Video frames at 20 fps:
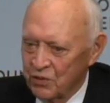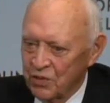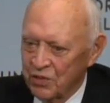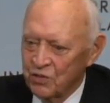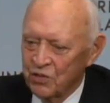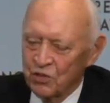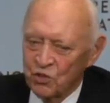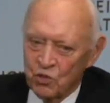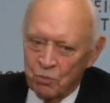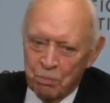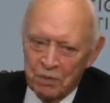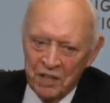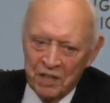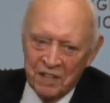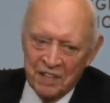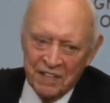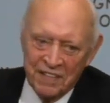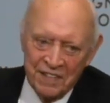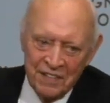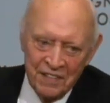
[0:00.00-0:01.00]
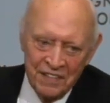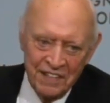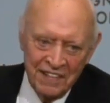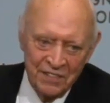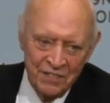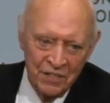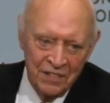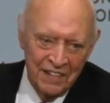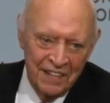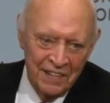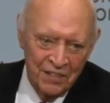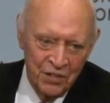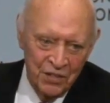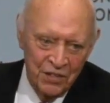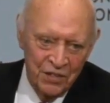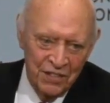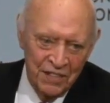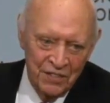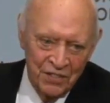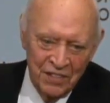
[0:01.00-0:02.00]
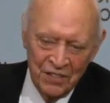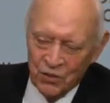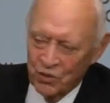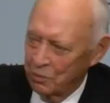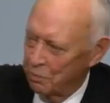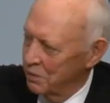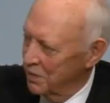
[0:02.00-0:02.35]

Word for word: to, to, to speak at, at, at here, at,